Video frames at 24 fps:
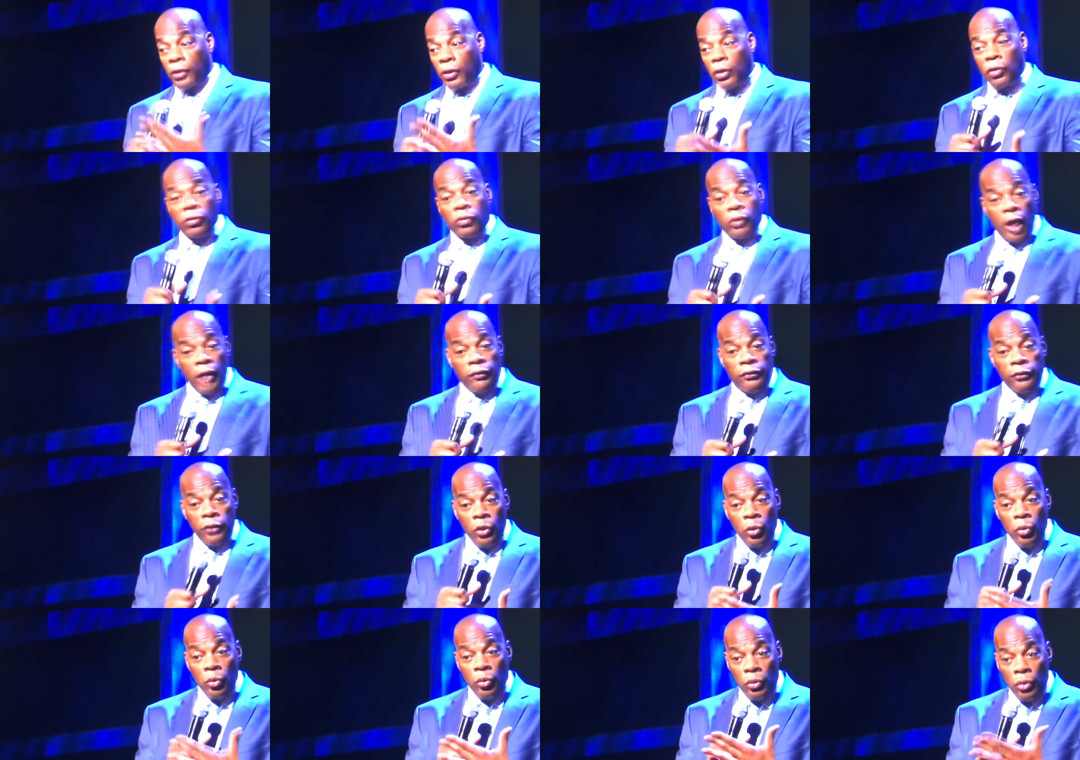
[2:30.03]
is, if
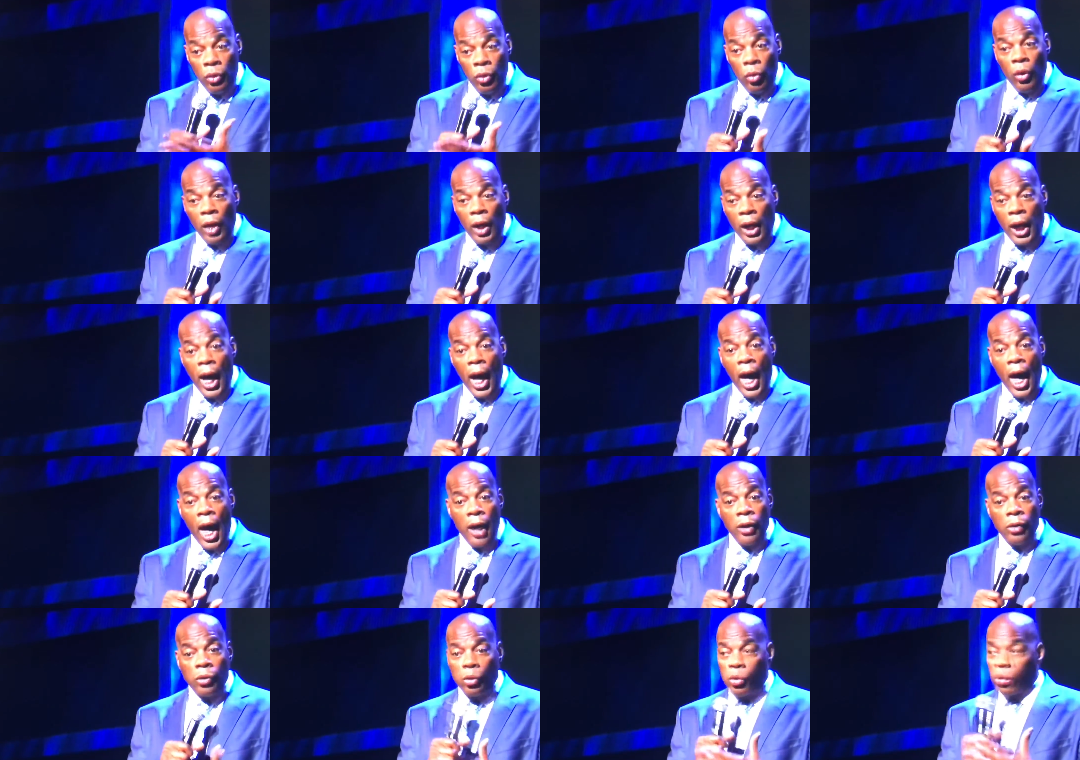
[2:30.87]
you knew a
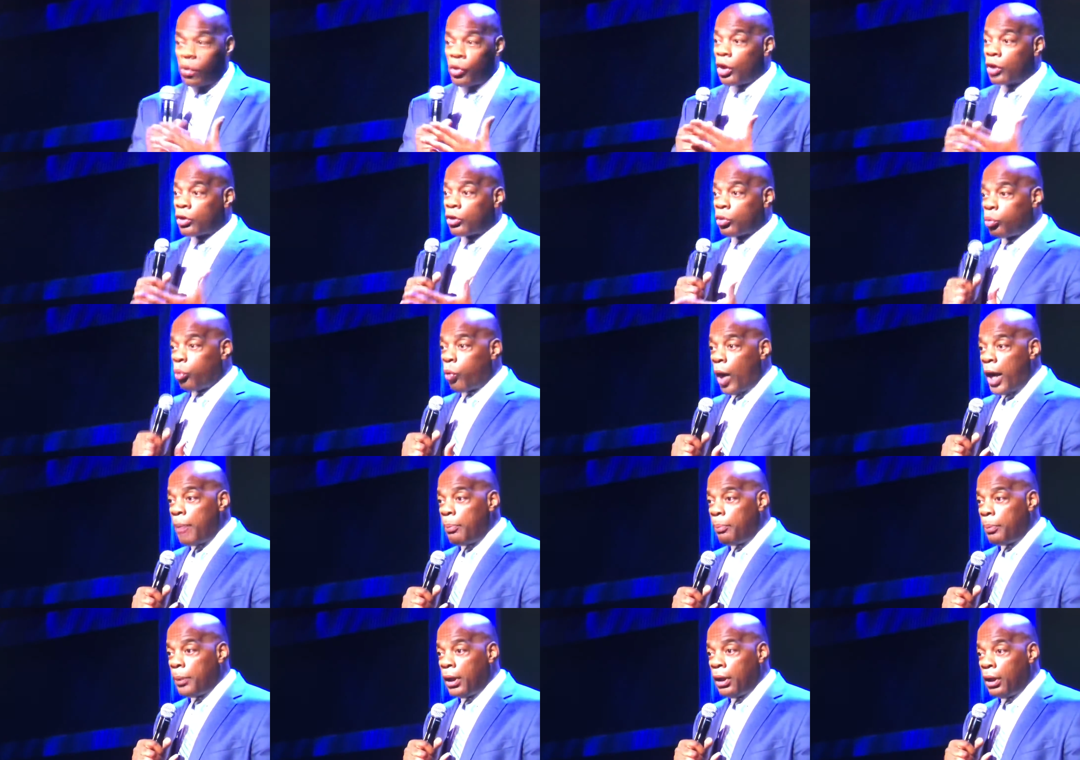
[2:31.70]
guy who looked
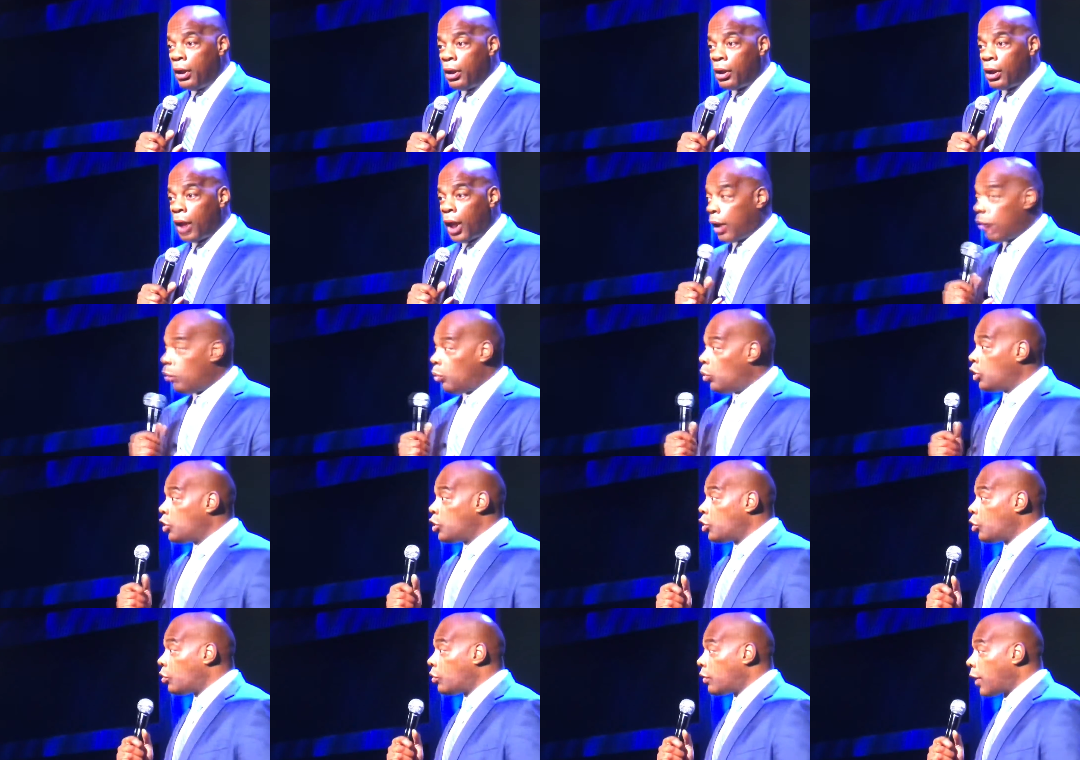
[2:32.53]
rapey, like,
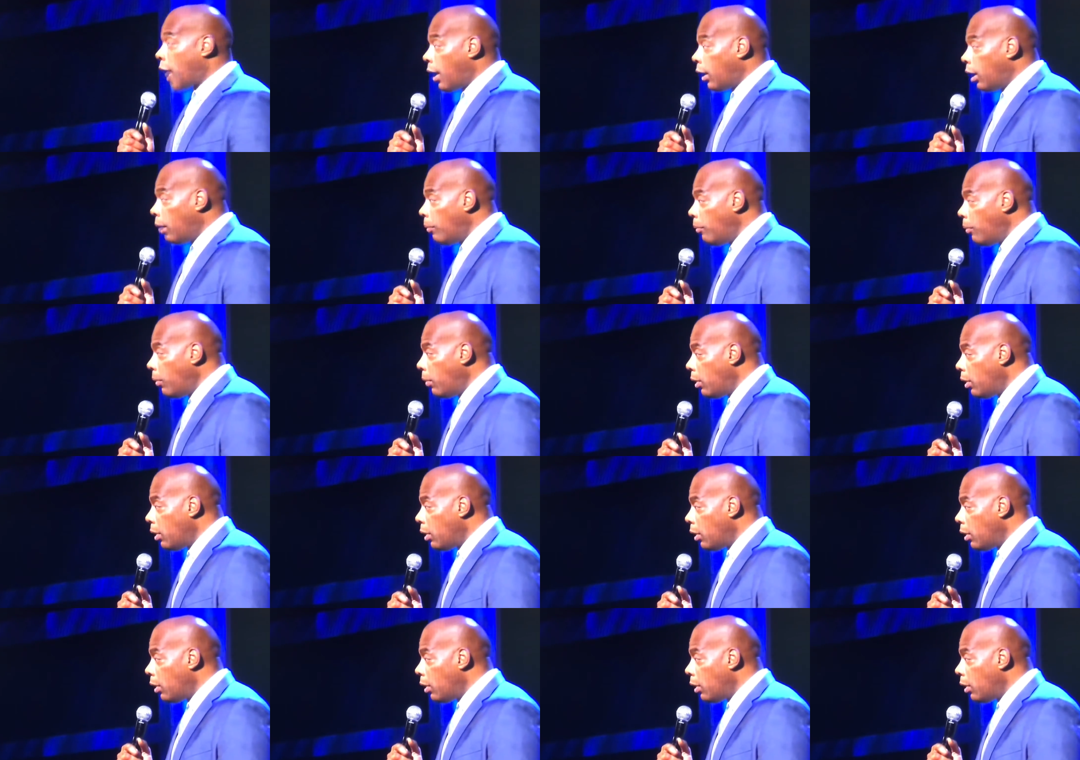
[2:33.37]
would you tell him?